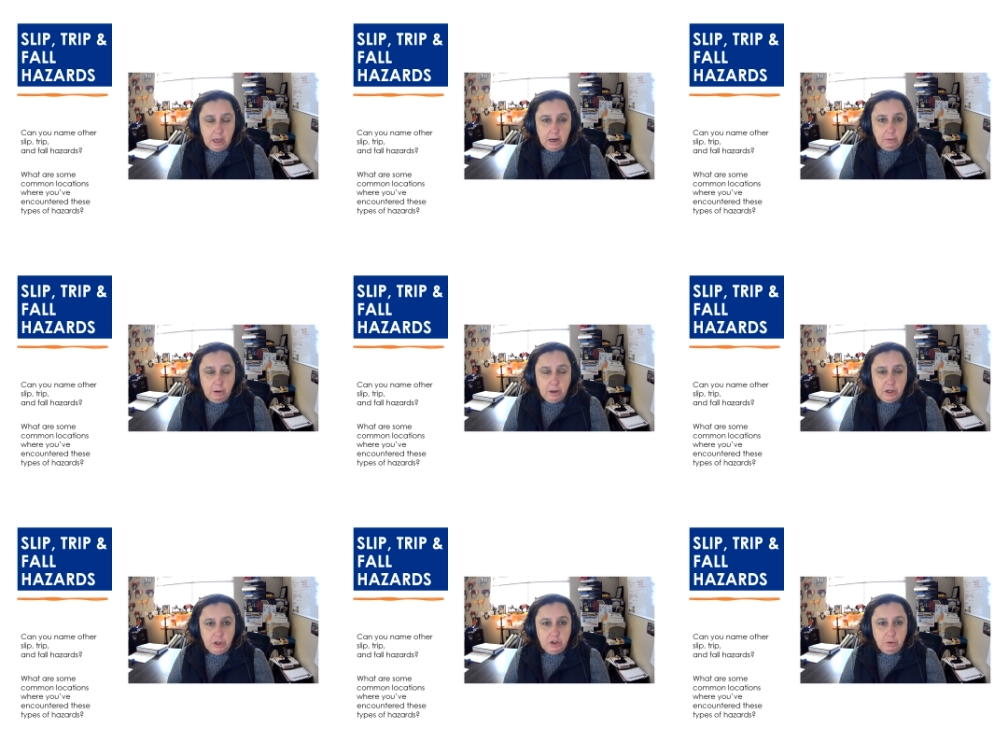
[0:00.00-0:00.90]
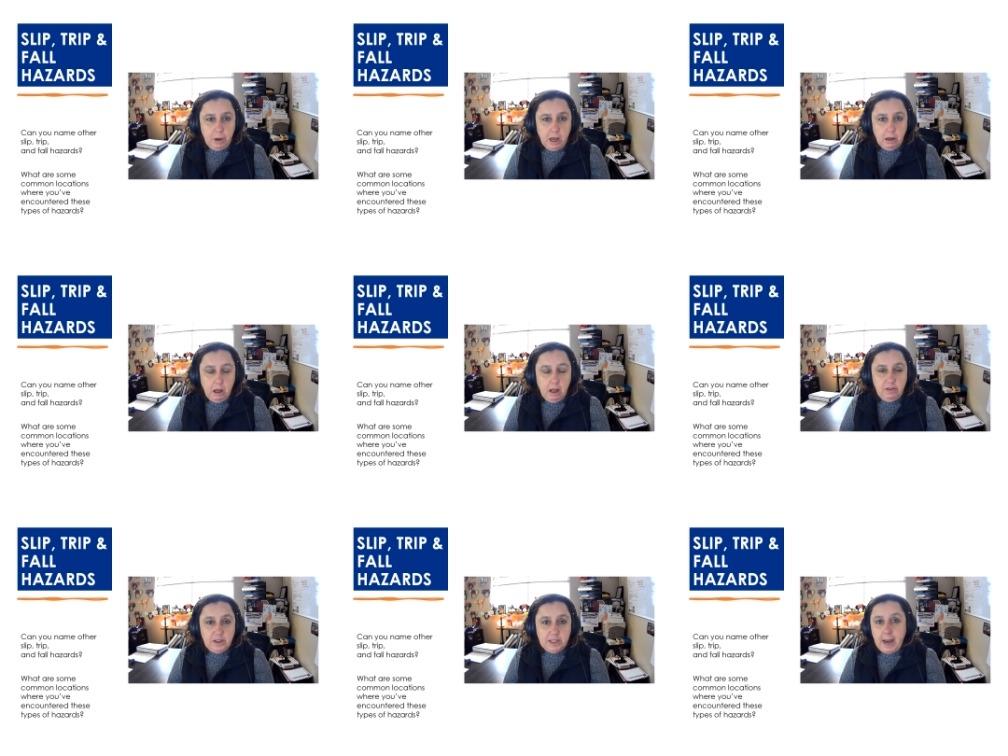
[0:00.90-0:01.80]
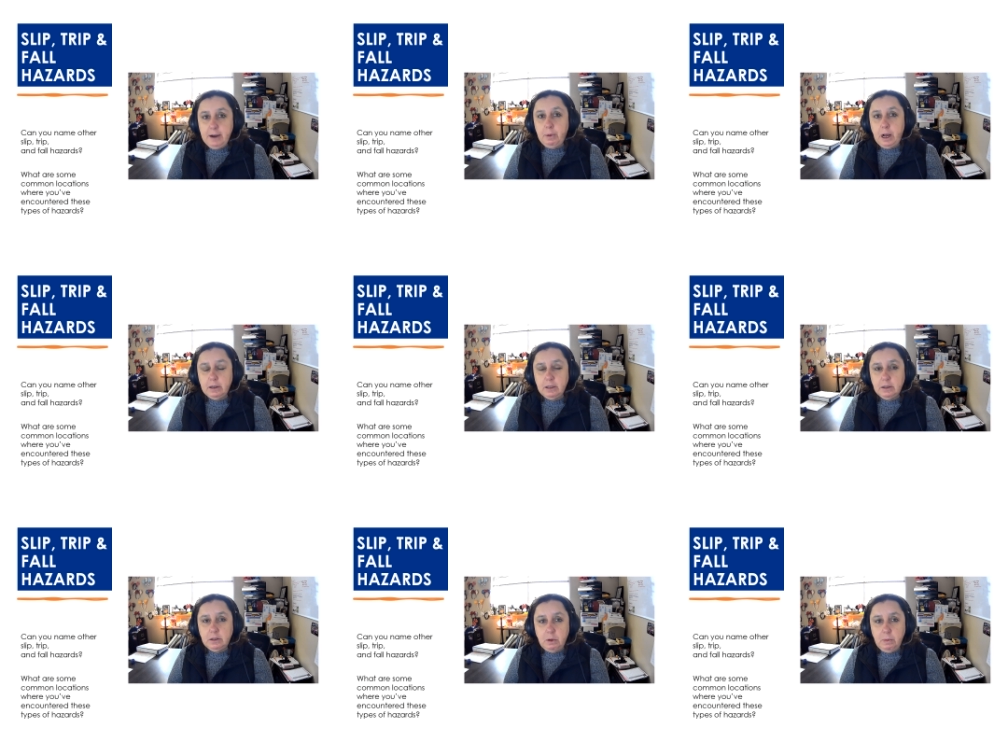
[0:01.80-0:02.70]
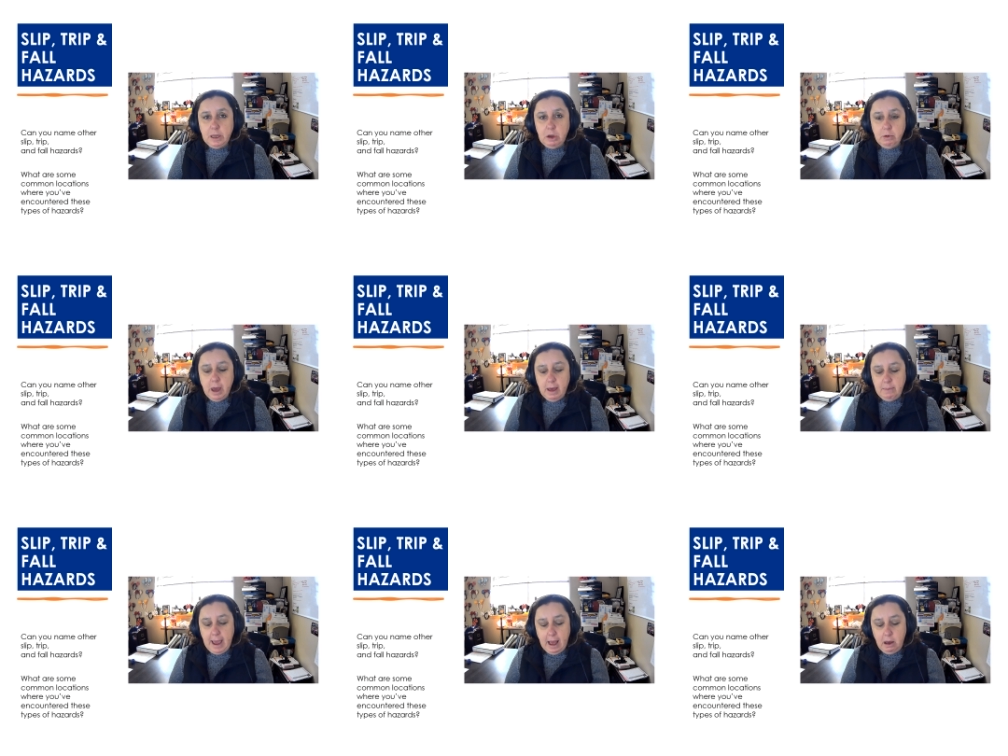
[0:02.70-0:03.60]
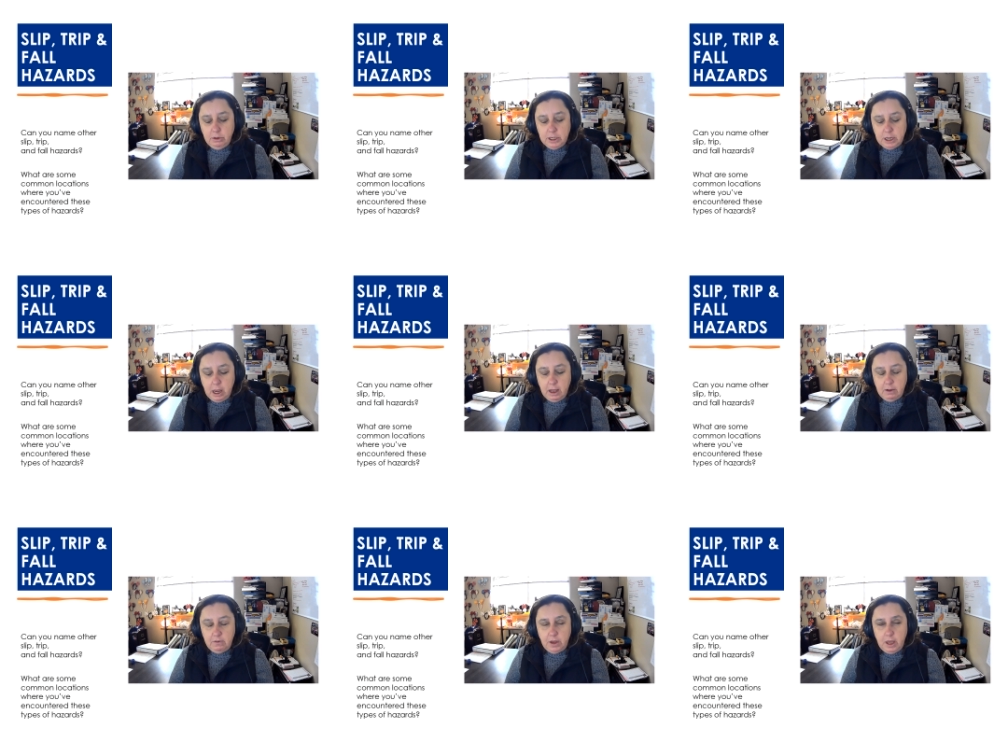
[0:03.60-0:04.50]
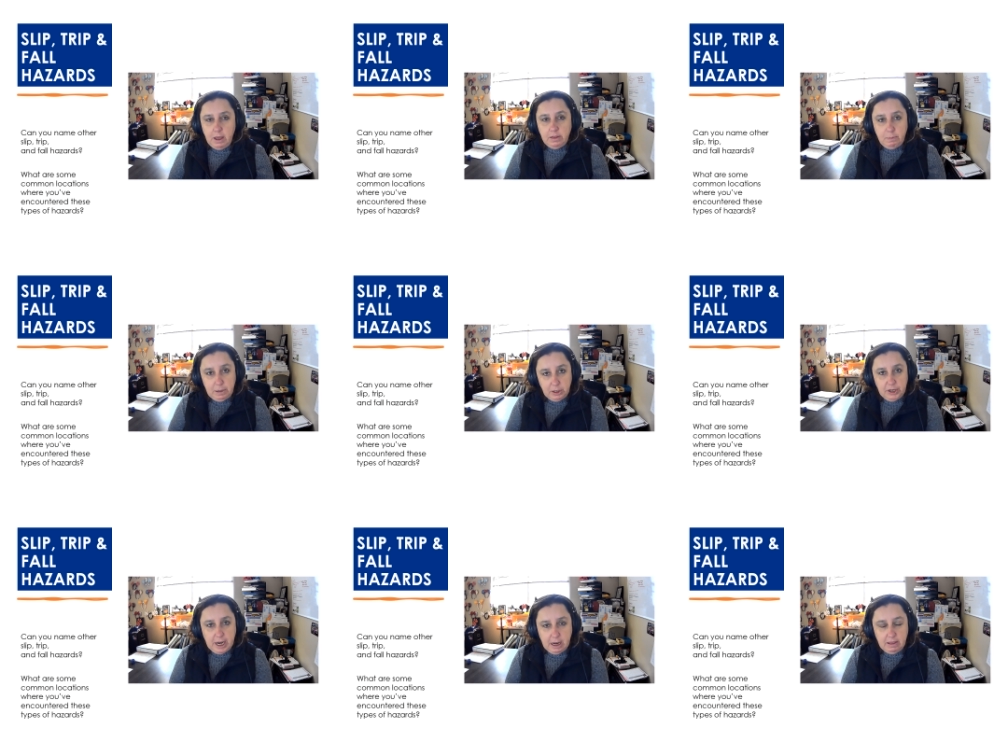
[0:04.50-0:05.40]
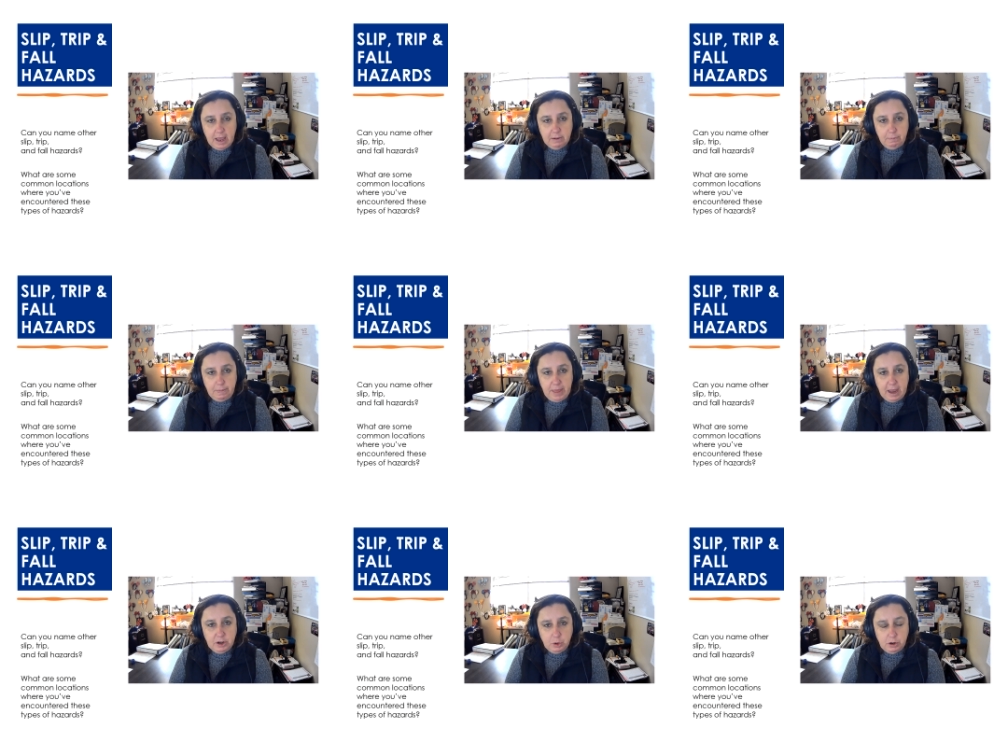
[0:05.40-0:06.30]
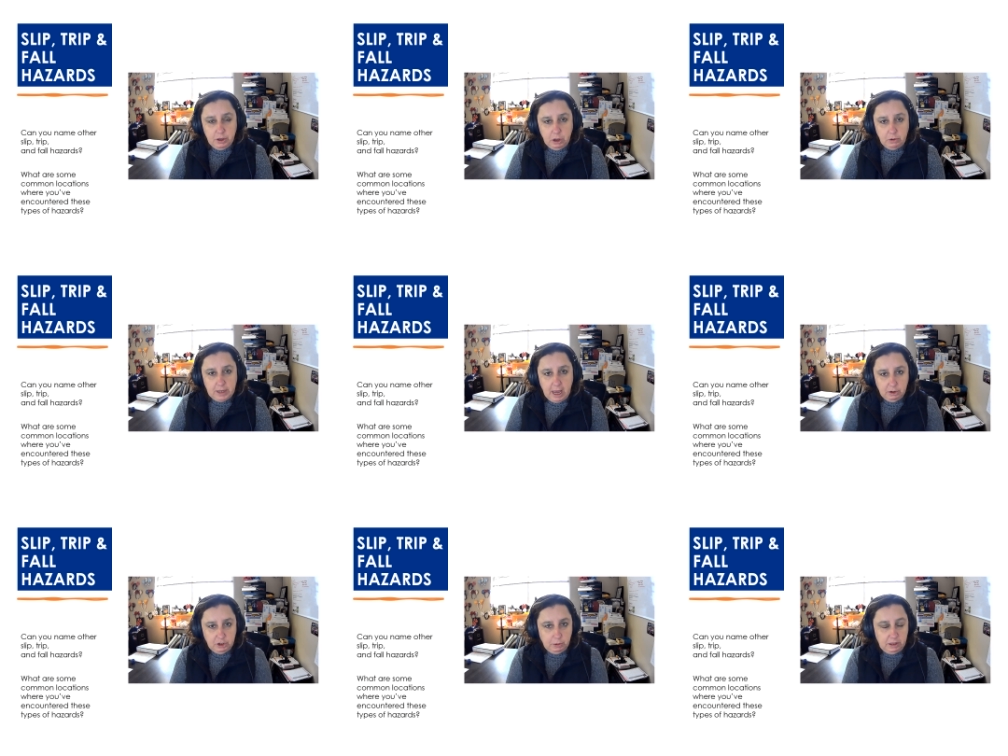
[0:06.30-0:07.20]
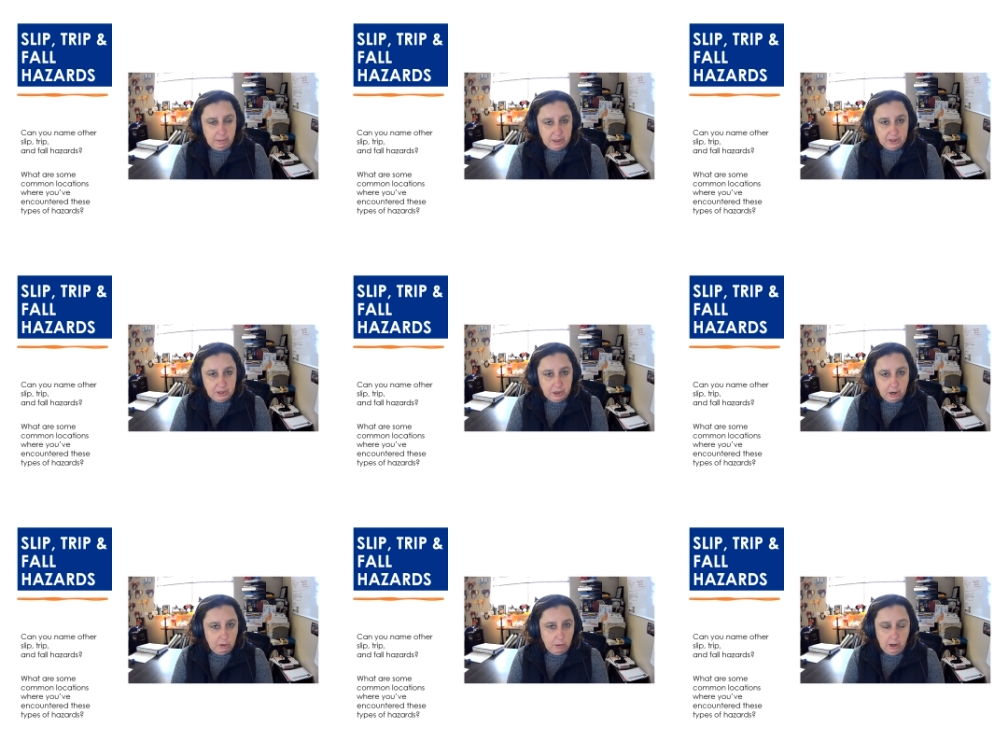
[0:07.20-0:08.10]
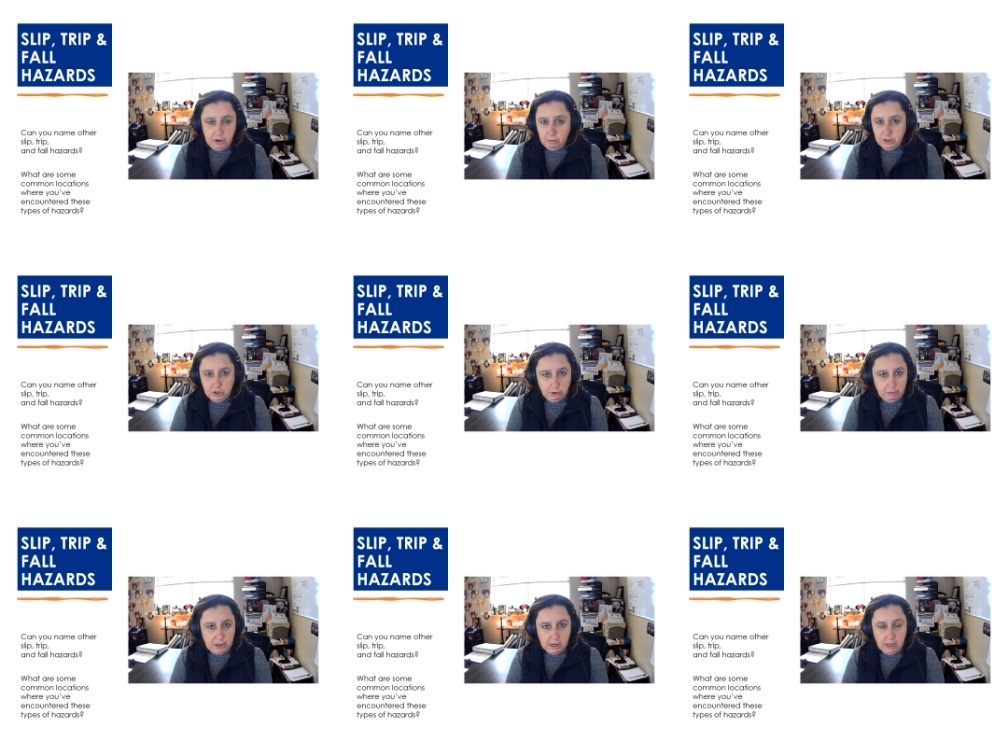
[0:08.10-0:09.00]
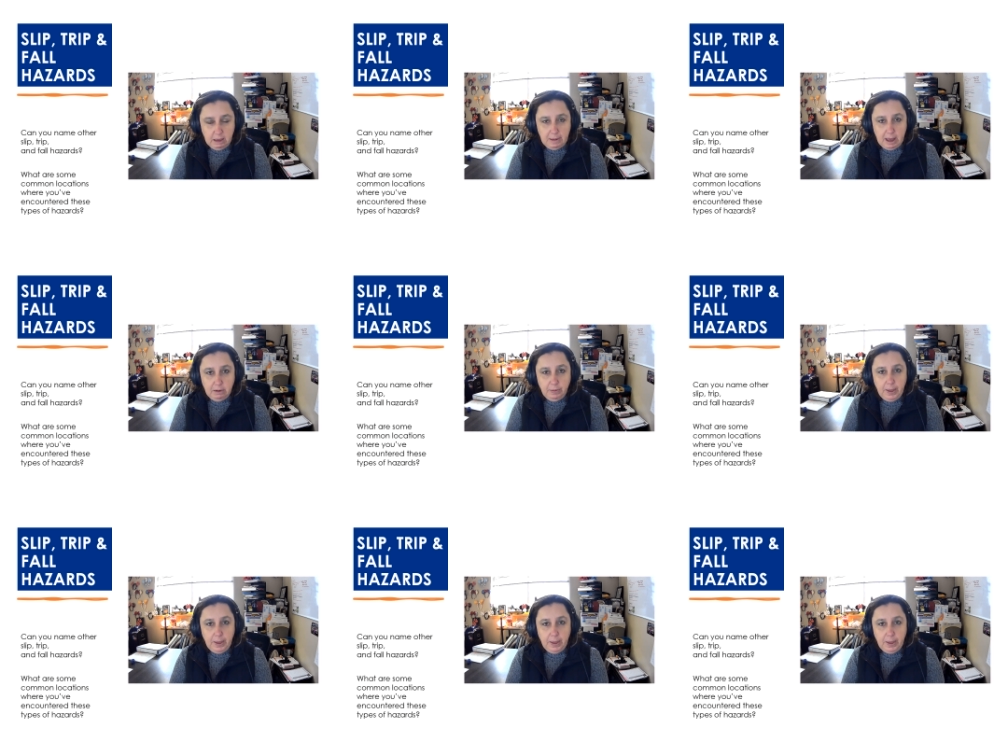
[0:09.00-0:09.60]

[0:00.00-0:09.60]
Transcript: We want you to walk on the sidewalks. So when you come out of the building that that door that goes out to where the buses are. You all know which door I'm talking about.